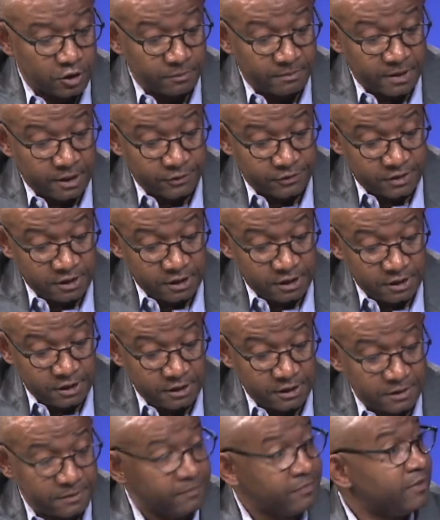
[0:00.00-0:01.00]
about
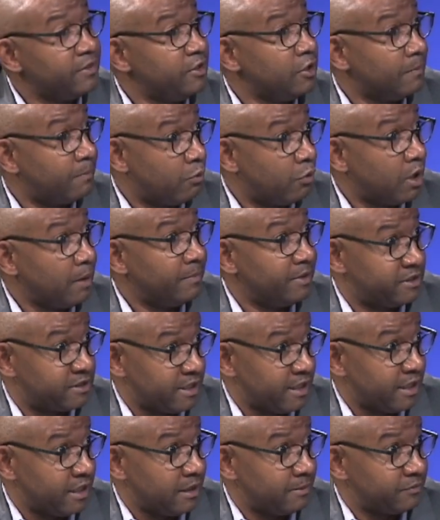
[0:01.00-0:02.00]
the appointment
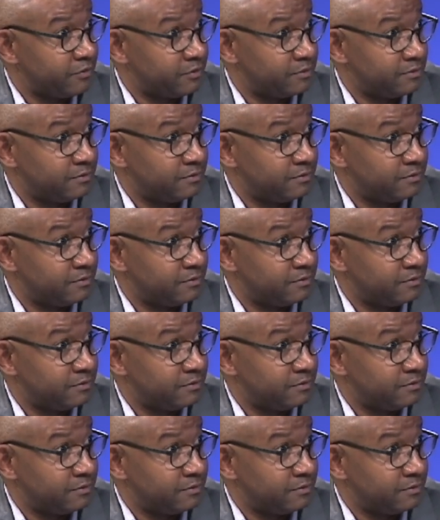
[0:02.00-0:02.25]
times.